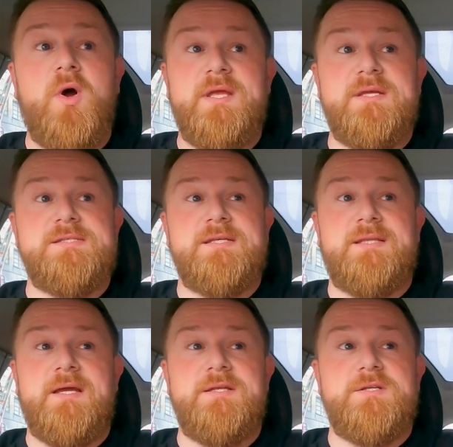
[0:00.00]
what he is
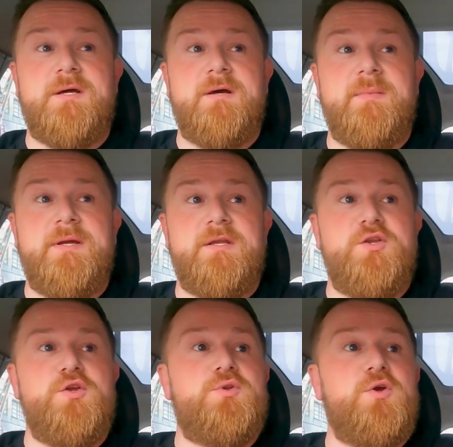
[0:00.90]
today. Do you know and what you I mean? Know what?